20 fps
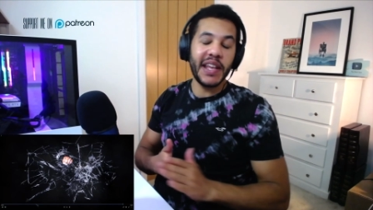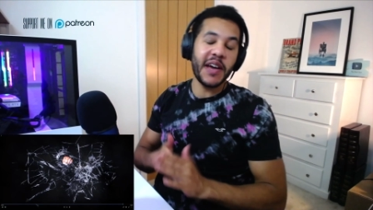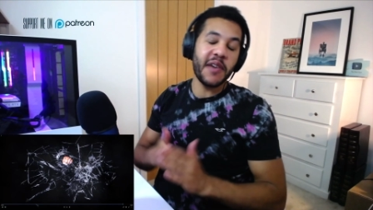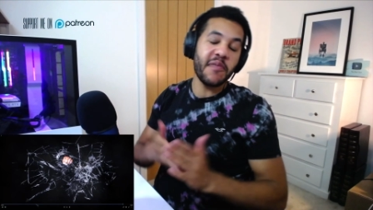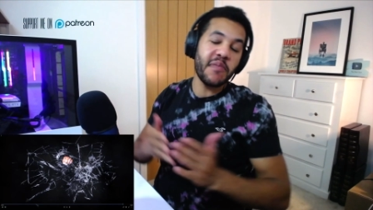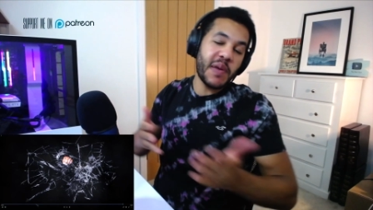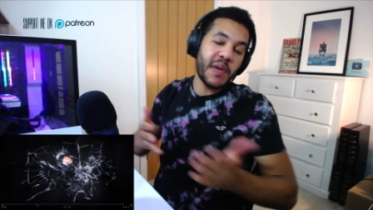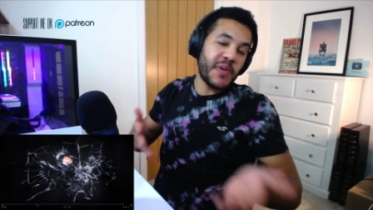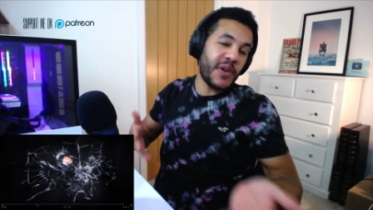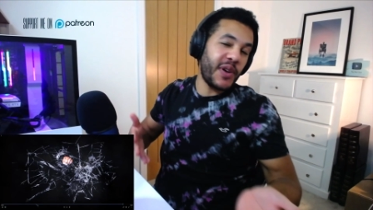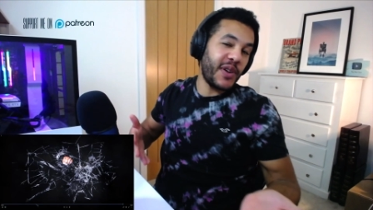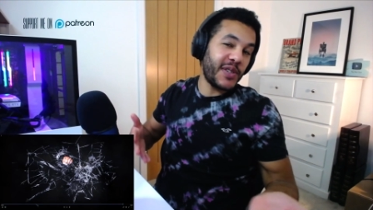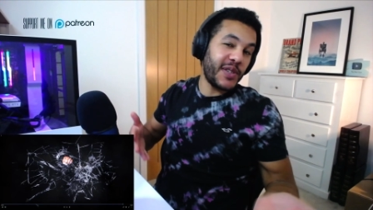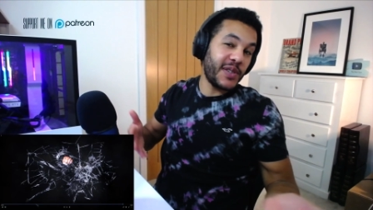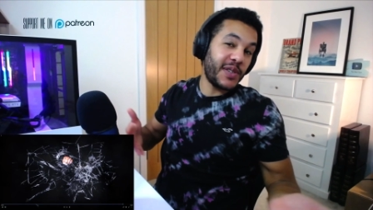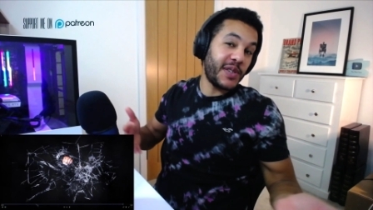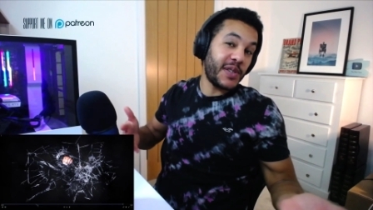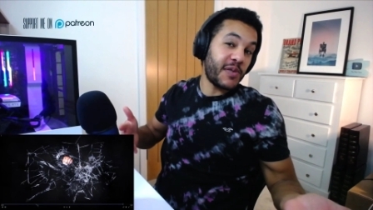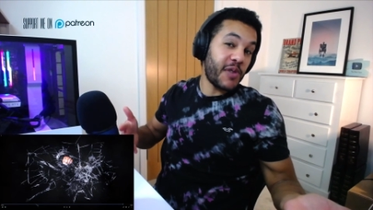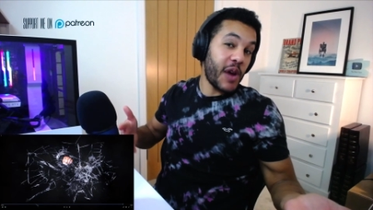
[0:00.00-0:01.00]
and maybe also
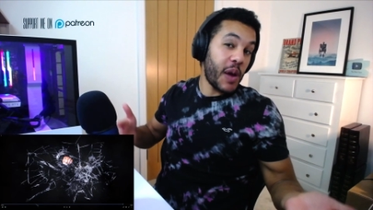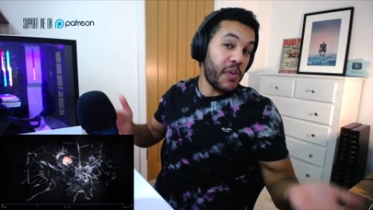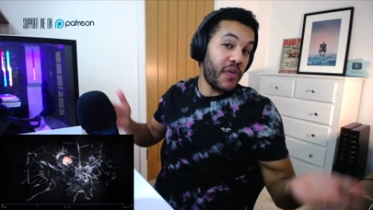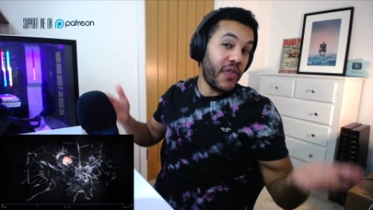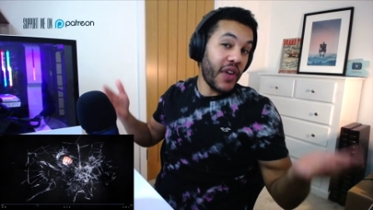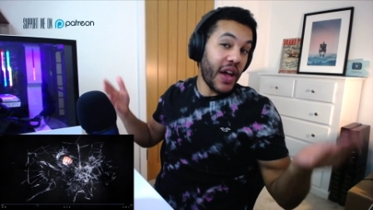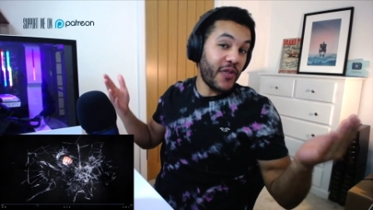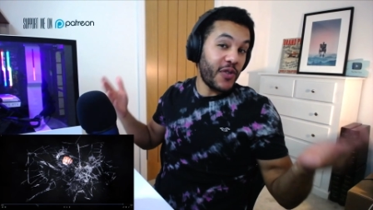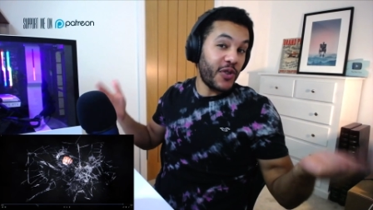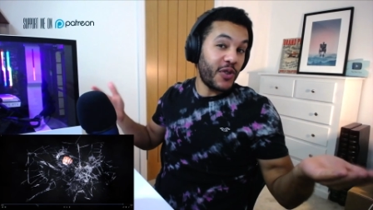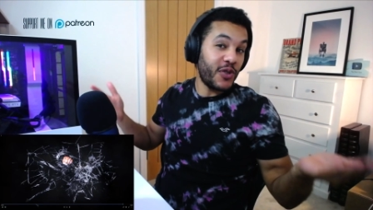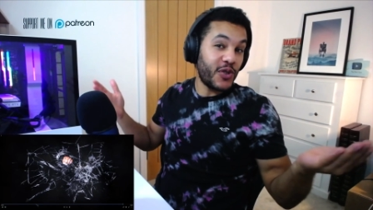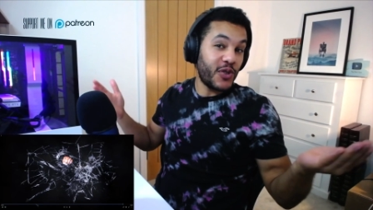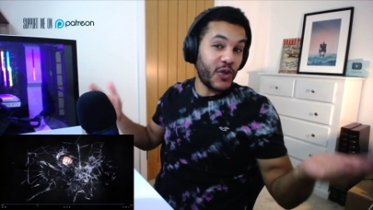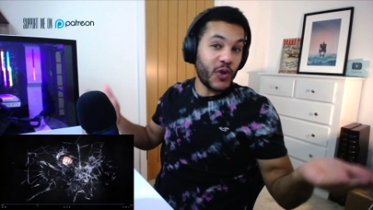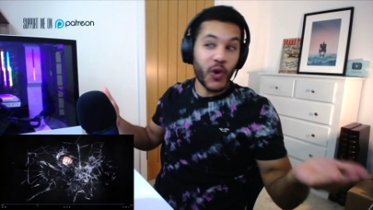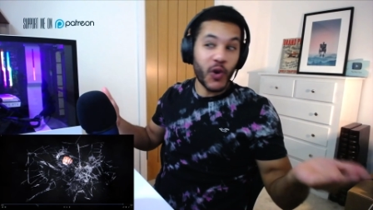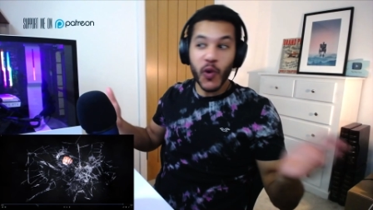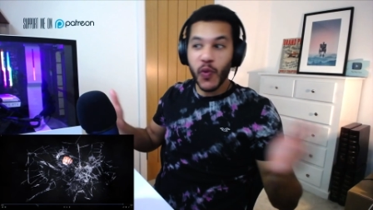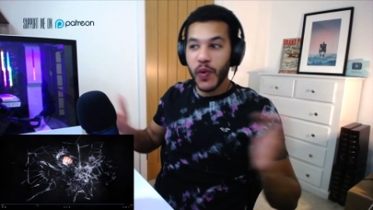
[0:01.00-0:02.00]
subscribe if you haven't done
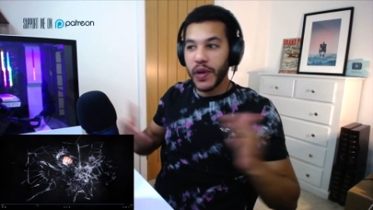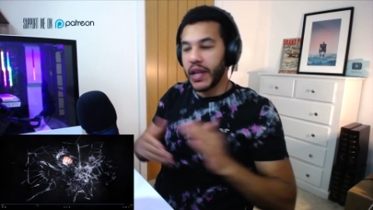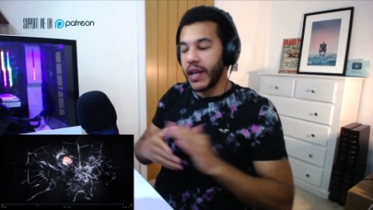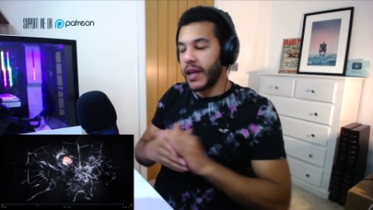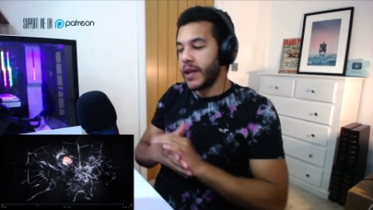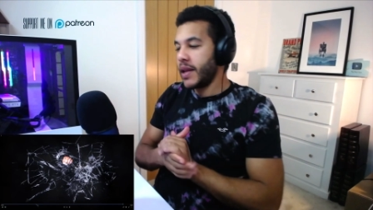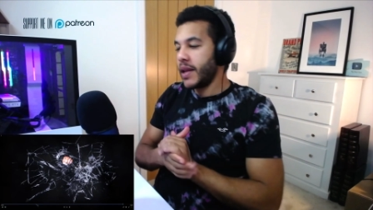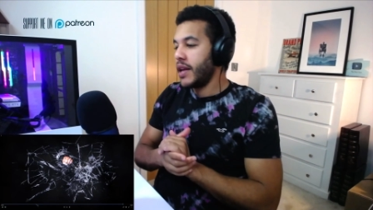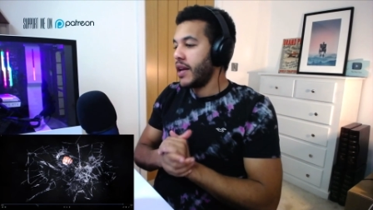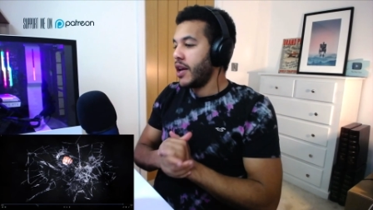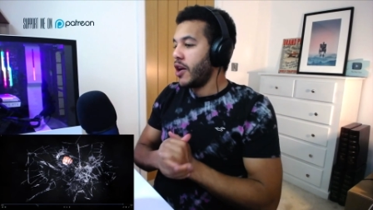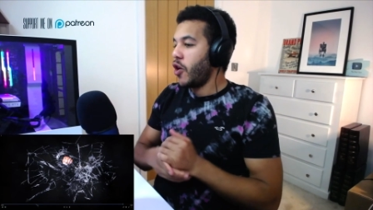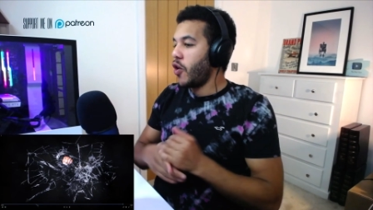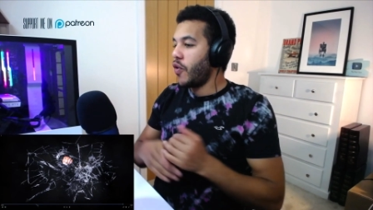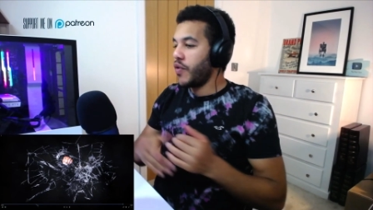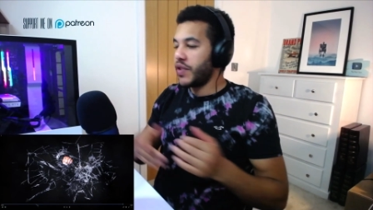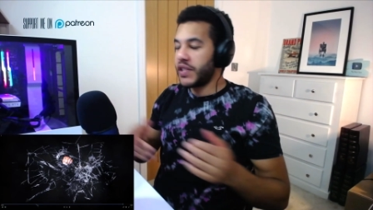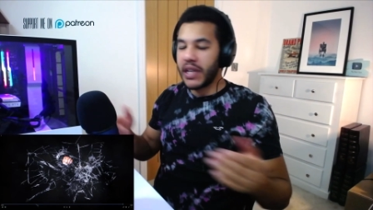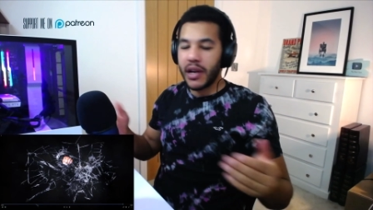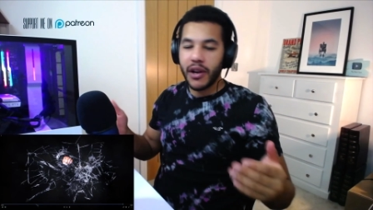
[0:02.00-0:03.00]
so already.
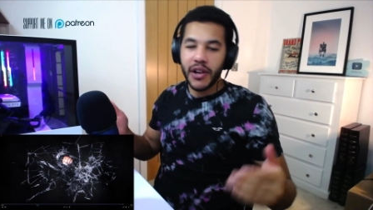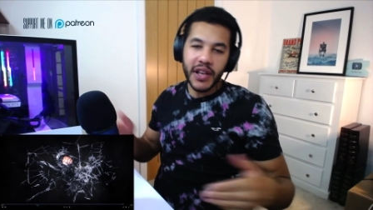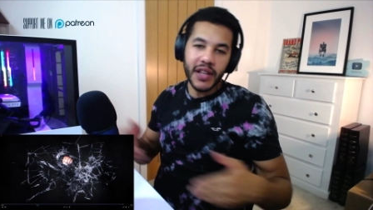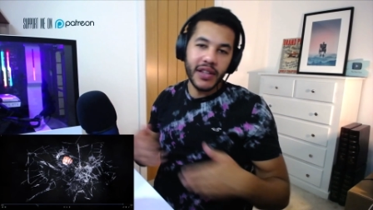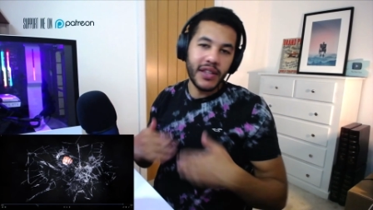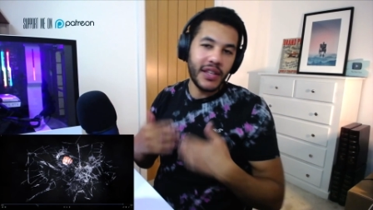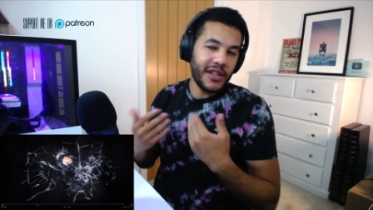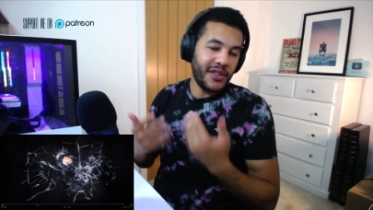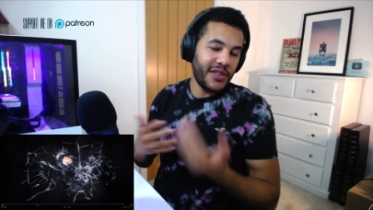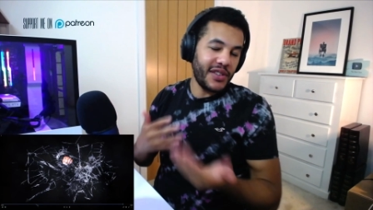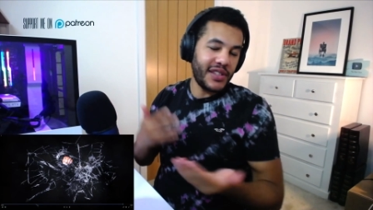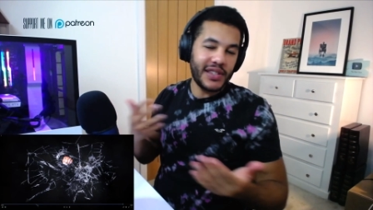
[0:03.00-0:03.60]
Obviously, I'm going to continue this